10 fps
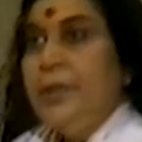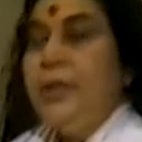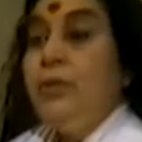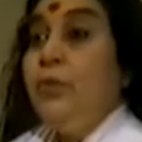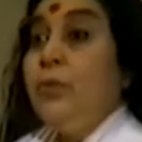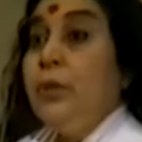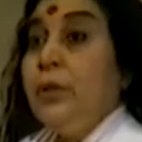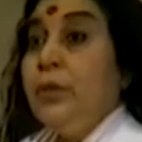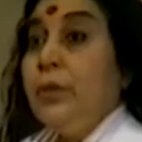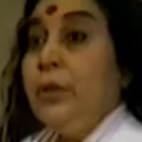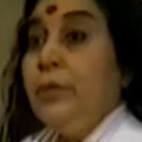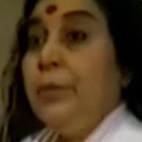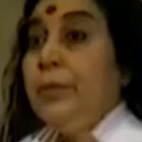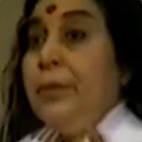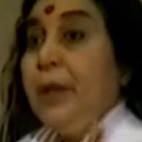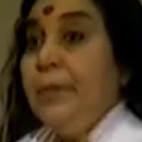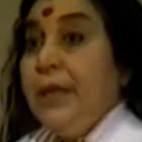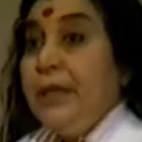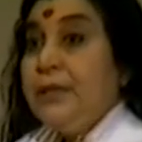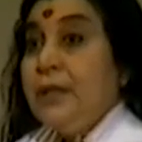then you will be
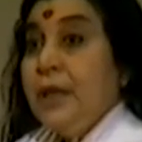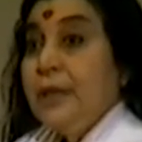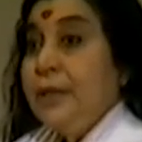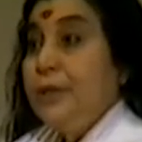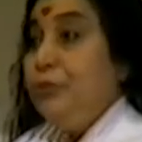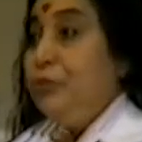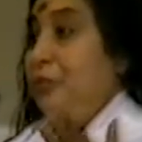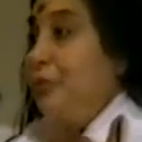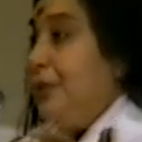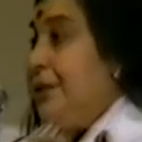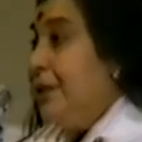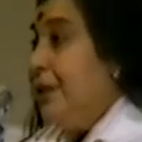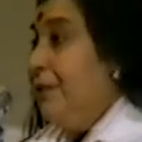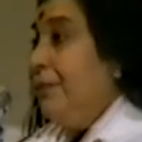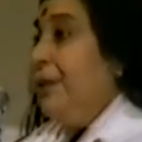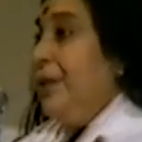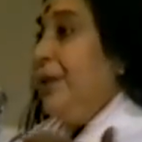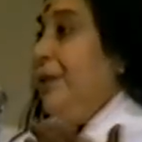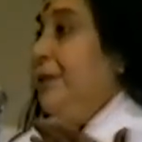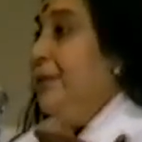amazed that you yourself
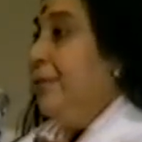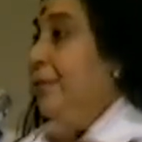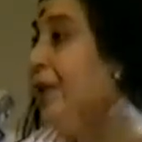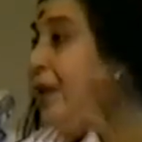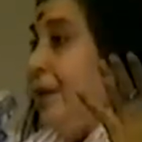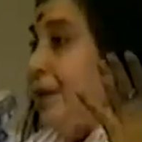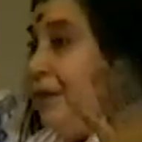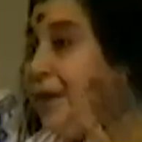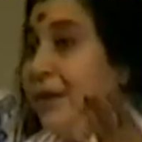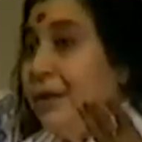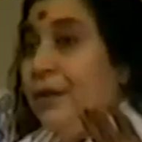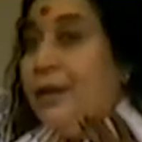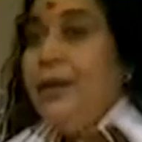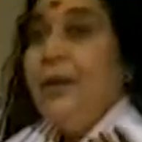is a very great